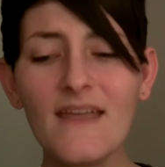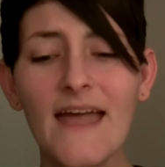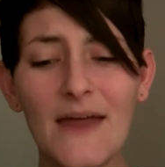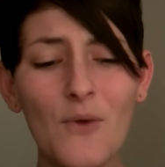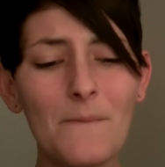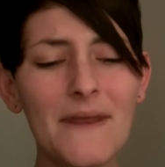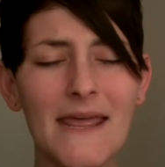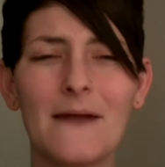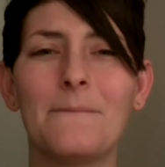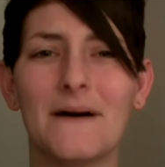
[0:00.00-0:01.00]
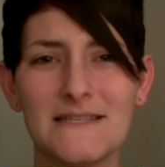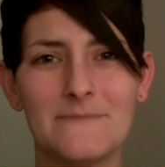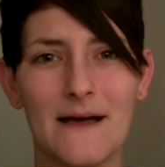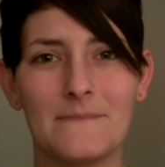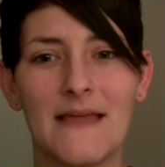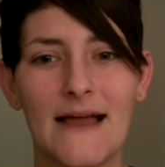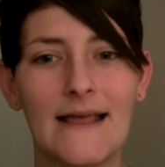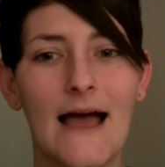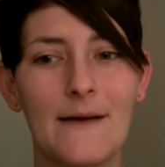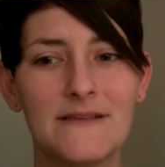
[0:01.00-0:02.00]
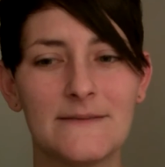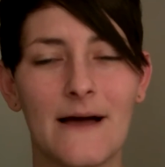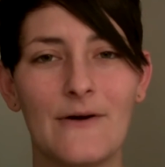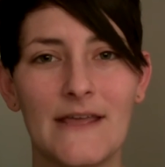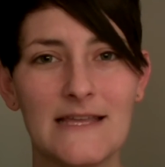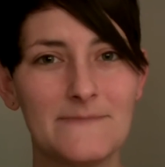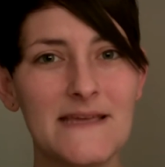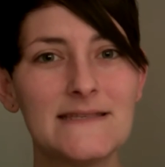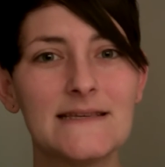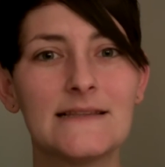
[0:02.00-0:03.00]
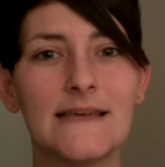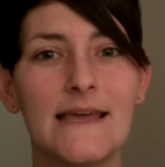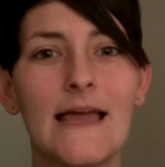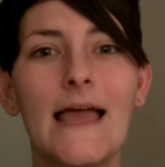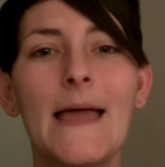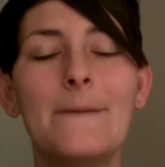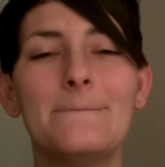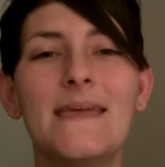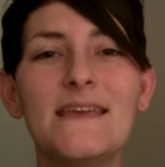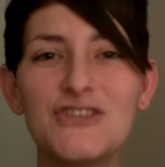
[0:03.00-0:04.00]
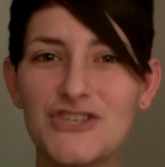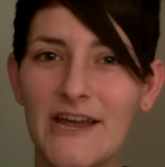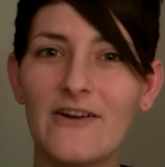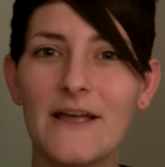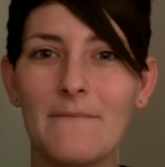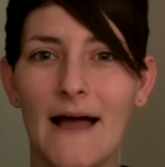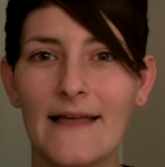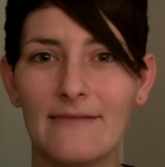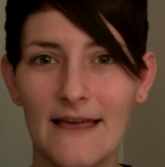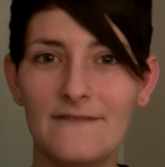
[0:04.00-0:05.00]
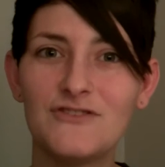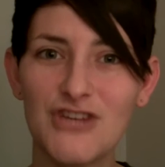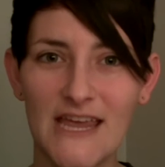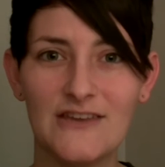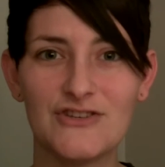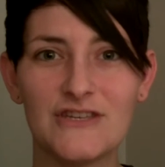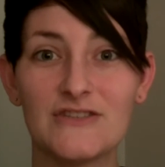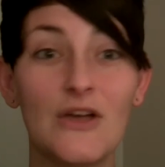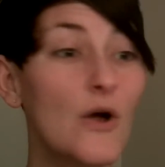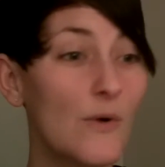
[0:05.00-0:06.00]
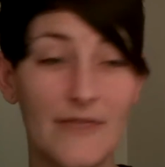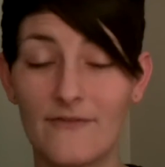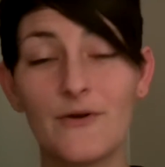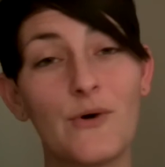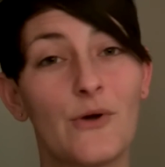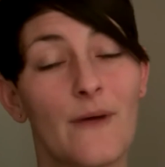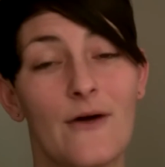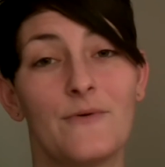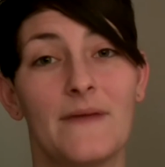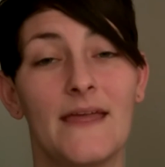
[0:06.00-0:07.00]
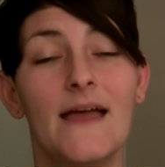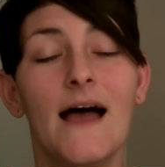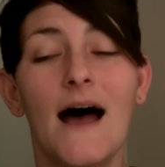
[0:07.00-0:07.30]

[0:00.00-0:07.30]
And what BananaBuzzBomb.com is about is basically me sharing my life changes with everyone around me.